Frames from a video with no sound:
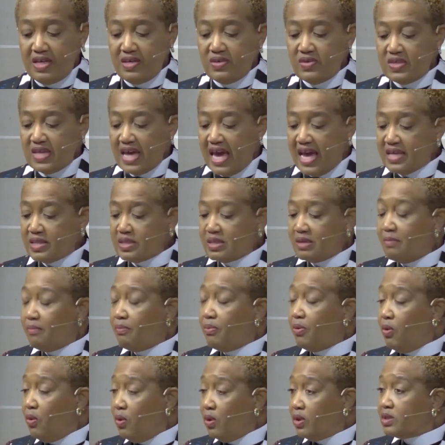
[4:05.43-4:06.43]
is as
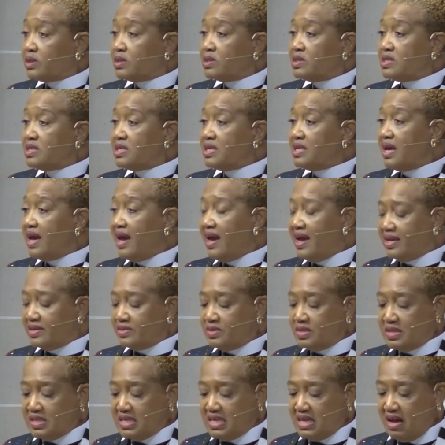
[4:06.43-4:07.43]
important
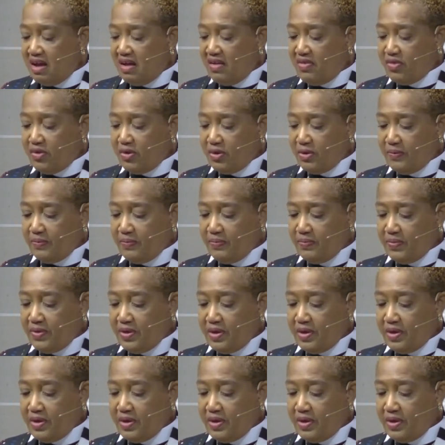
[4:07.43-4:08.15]
as the other.